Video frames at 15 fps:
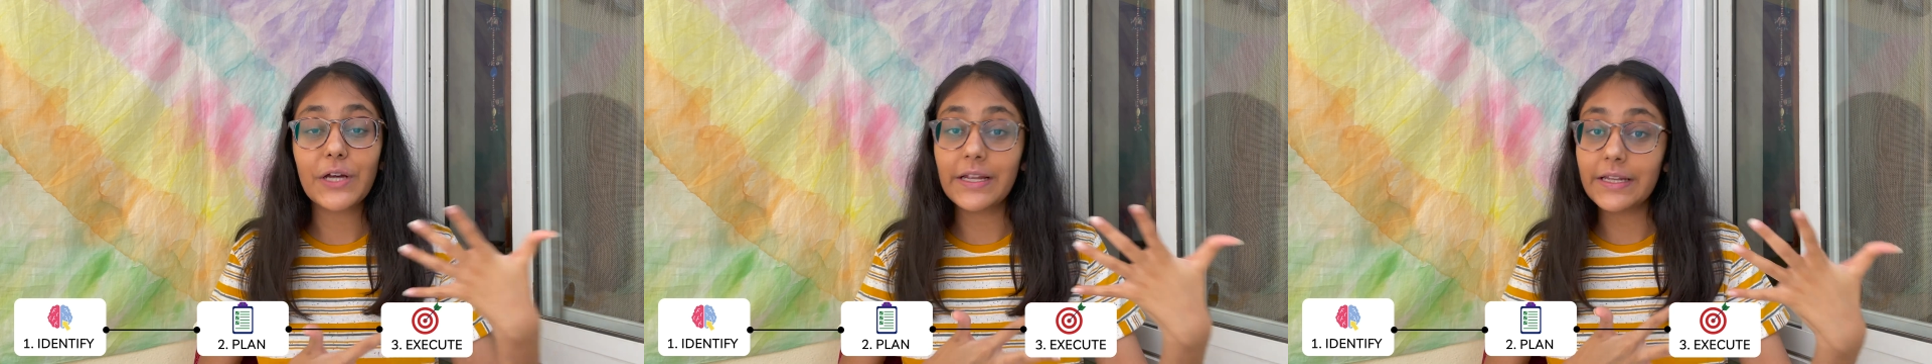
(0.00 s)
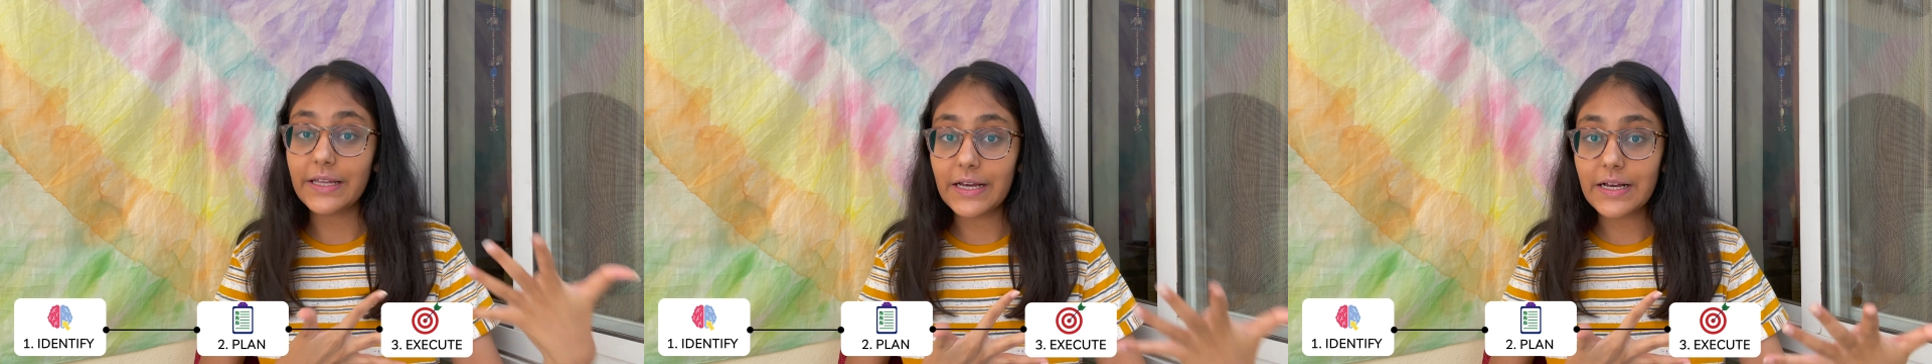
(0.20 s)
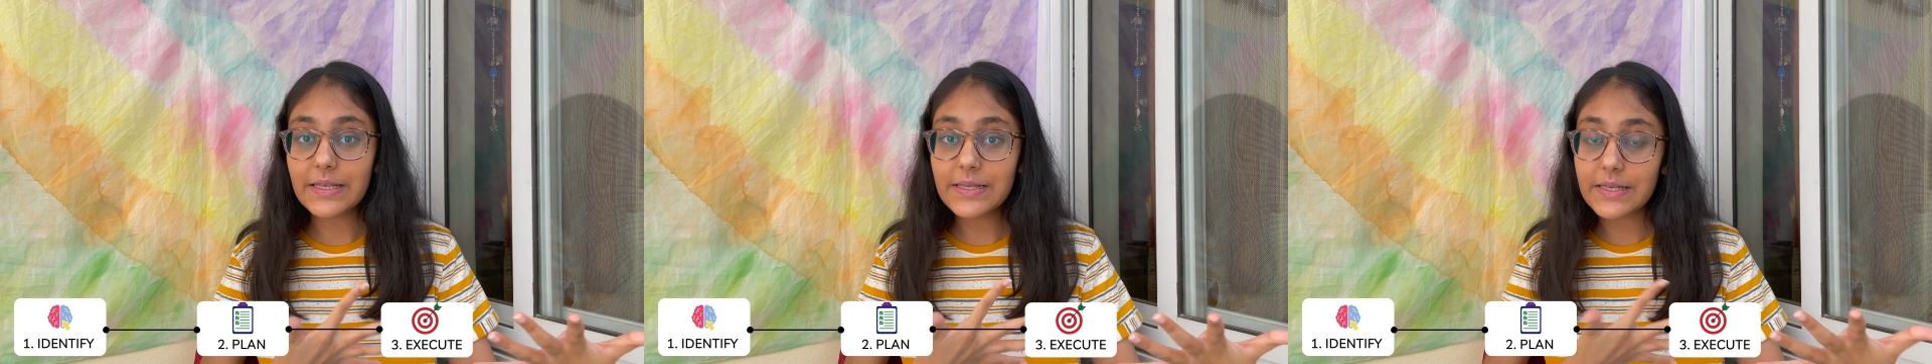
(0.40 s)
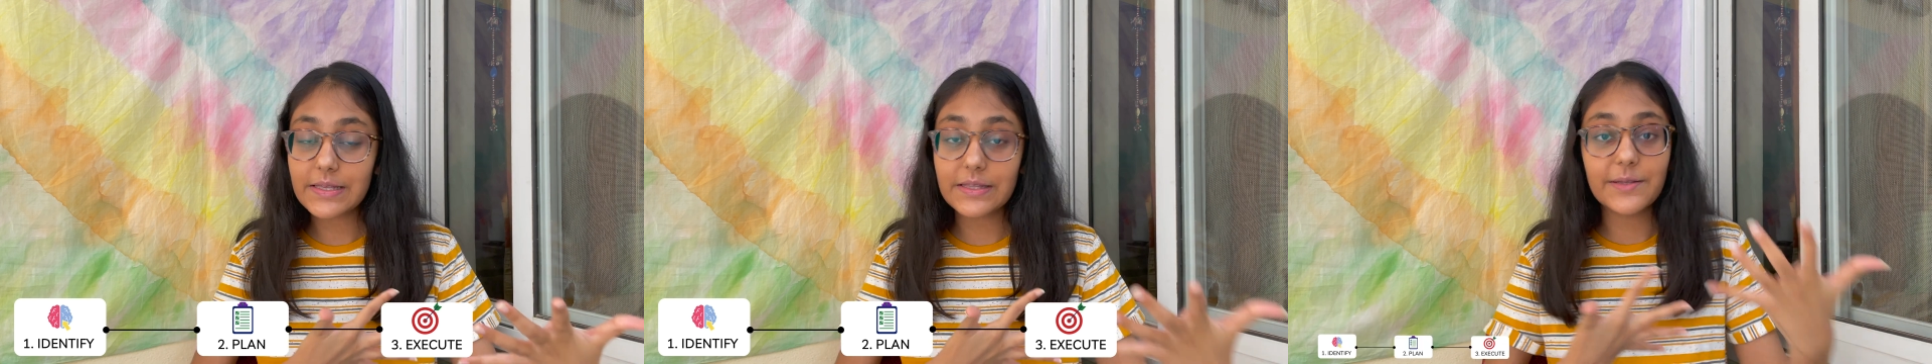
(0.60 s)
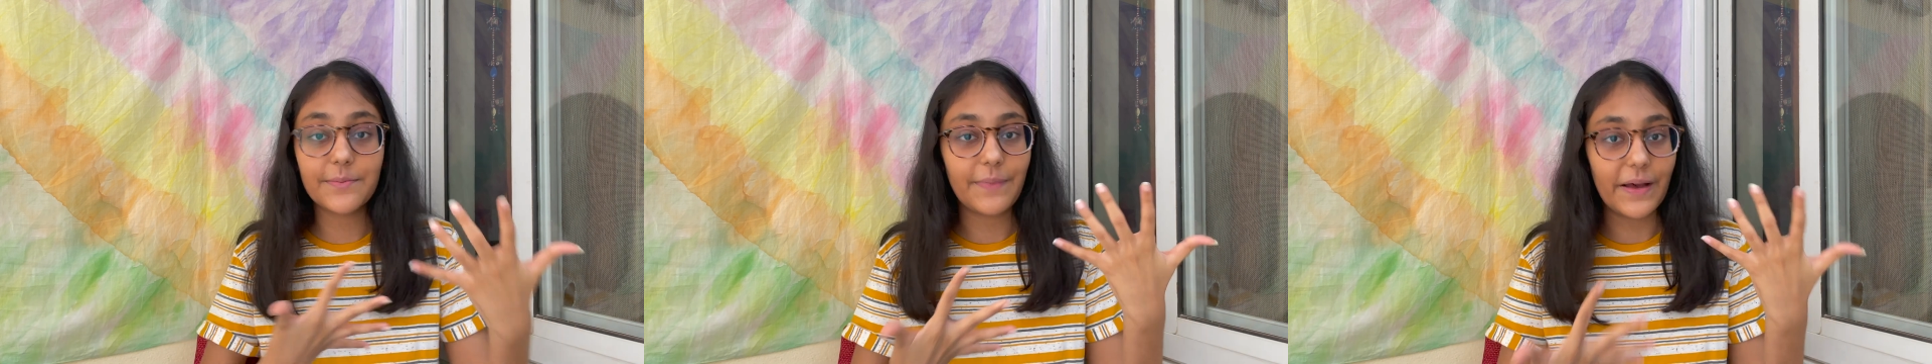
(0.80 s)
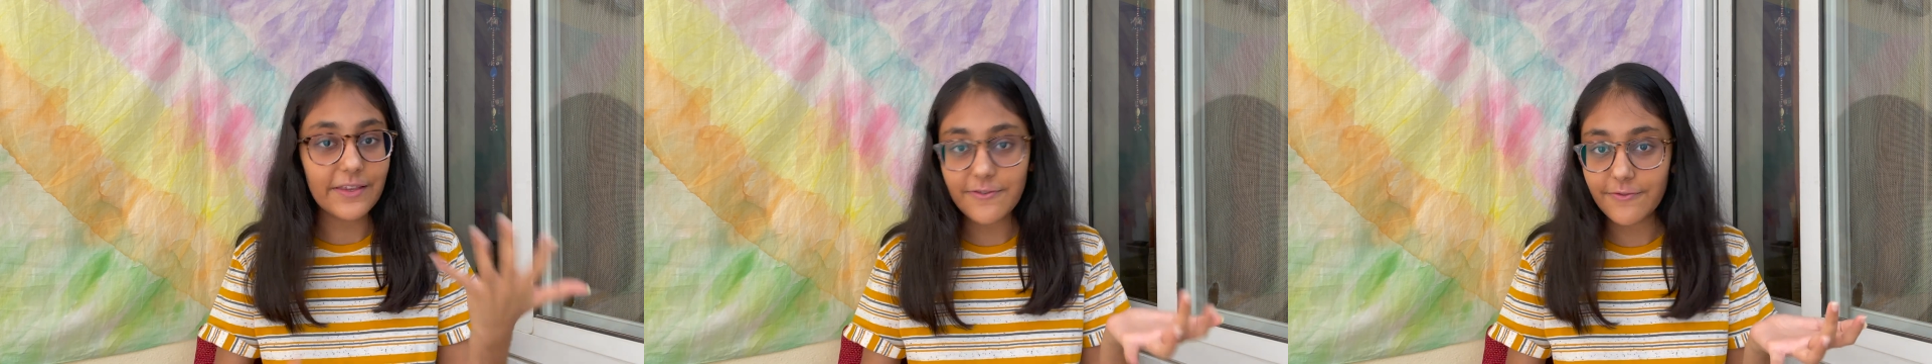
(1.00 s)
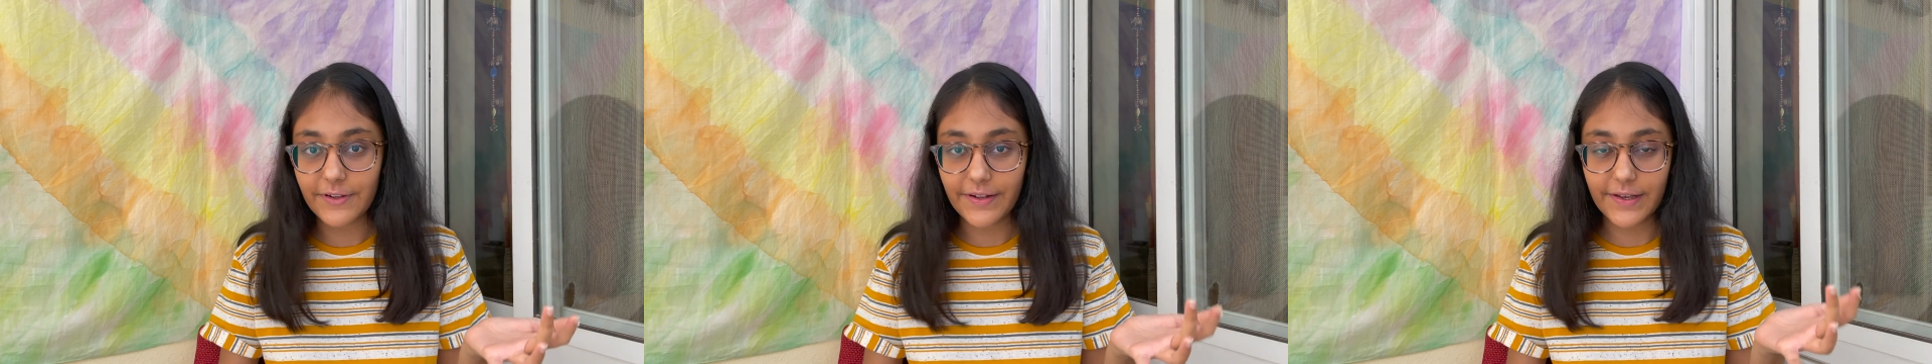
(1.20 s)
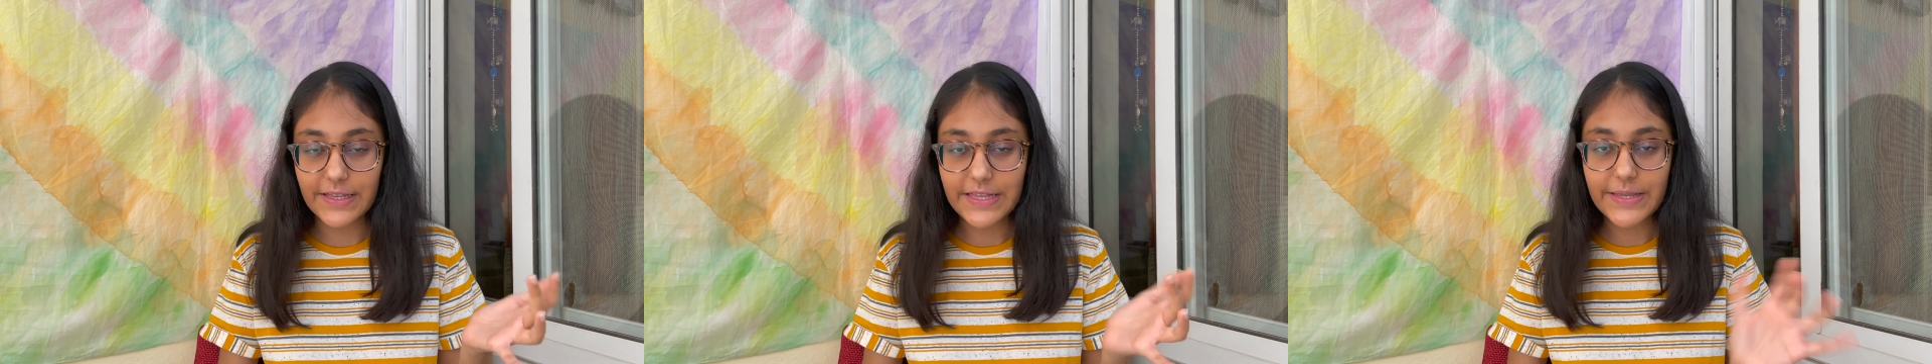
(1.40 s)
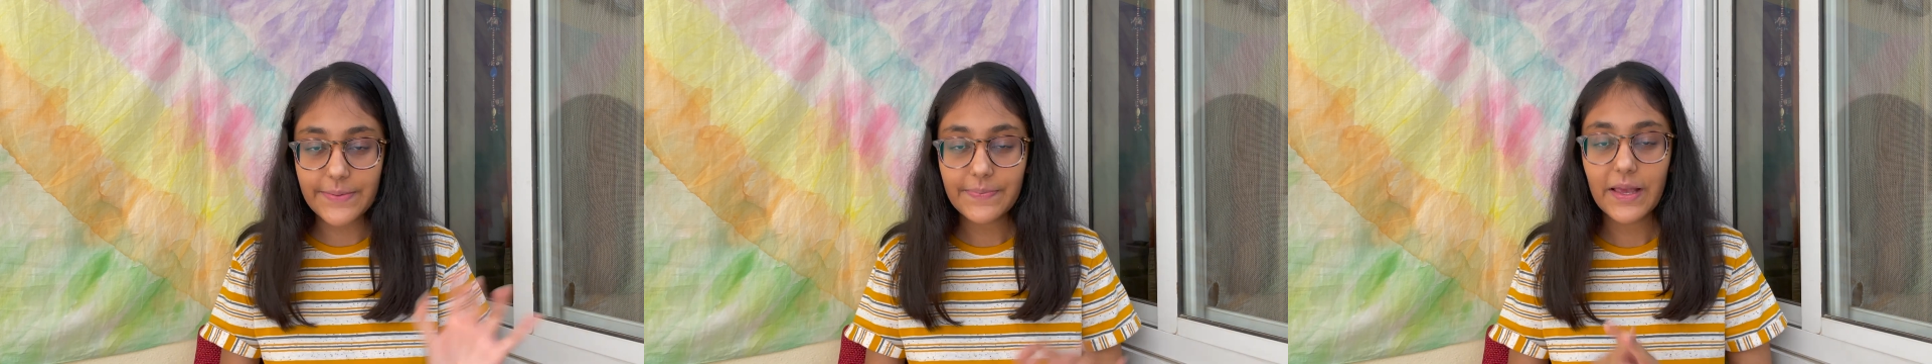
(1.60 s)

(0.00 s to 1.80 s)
ideas is the best for us.